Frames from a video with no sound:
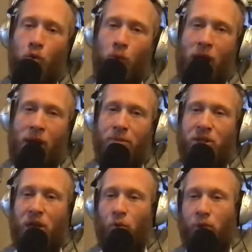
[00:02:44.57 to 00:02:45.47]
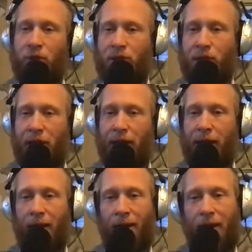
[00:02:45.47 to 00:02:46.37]
Ramsdale was
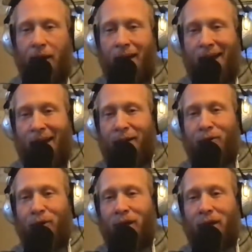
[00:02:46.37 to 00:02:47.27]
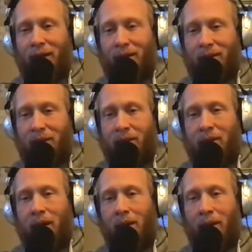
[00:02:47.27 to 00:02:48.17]
sick, angry,
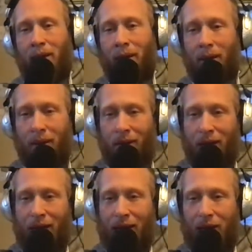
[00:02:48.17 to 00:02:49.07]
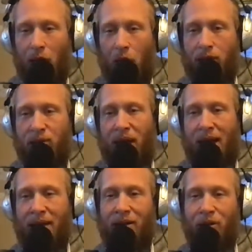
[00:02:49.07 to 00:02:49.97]
sullen. He'd lost
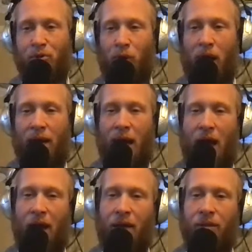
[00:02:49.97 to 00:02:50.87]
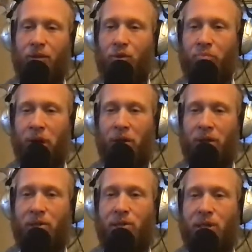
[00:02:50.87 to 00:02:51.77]
sight in his right eye and could
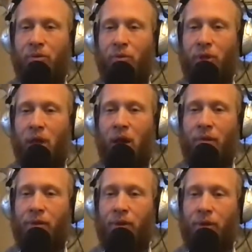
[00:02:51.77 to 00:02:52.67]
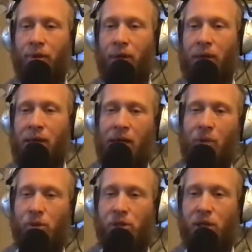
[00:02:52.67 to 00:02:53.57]
barely see through the other.
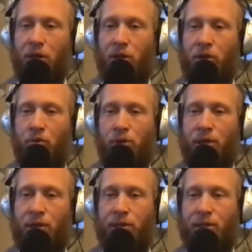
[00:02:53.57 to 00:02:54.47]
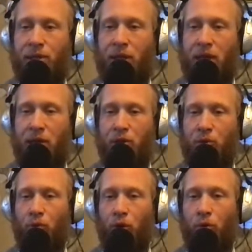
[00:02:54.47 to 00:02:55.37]
He was near useless in the
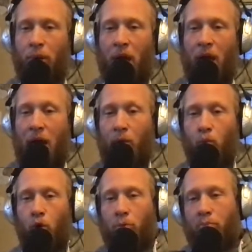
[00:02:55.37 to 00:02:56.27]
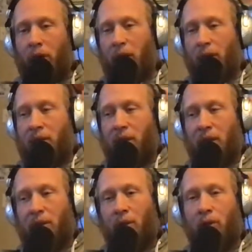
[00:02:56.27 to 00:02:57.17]
engine room and would be until
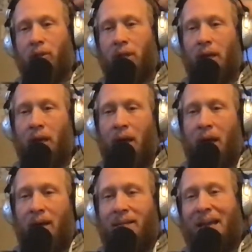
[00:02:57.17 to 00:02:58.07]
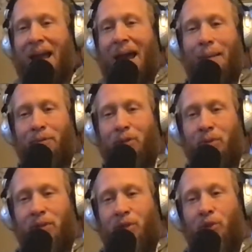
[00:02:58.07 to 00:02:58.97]
he'd learned to adapt to
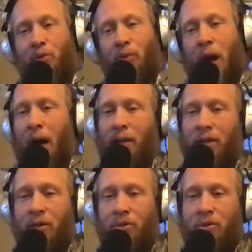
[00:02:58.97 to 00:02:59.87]
his new audio